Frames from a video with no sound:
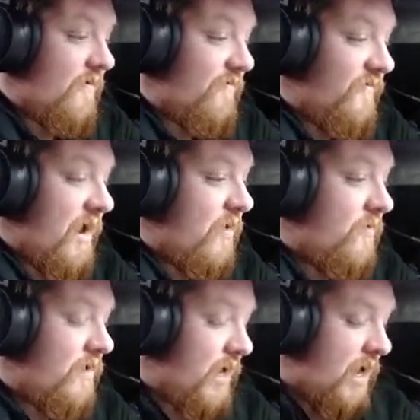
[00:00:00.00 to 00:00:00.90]

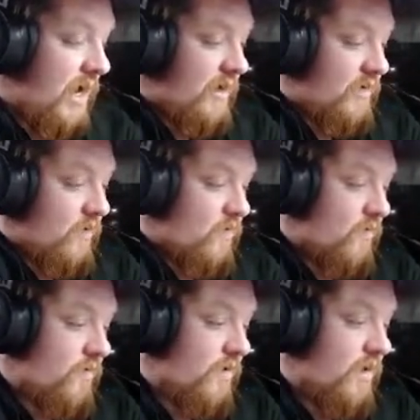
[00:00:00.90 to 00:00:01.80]
very high
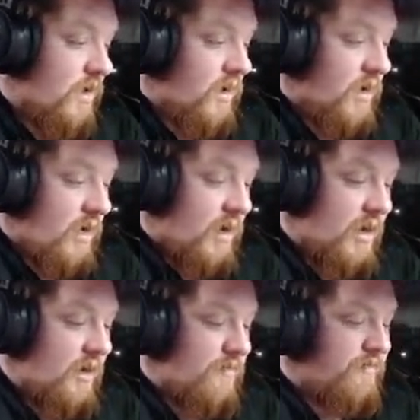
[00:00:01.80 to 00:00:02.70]
goal.
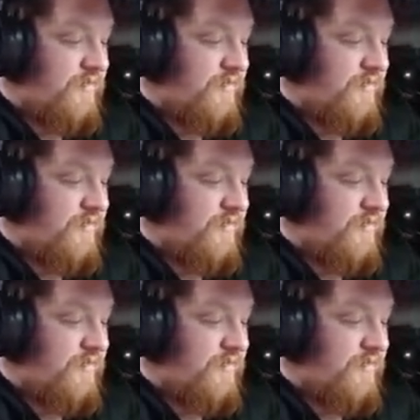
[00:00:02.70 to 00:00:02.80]
Um,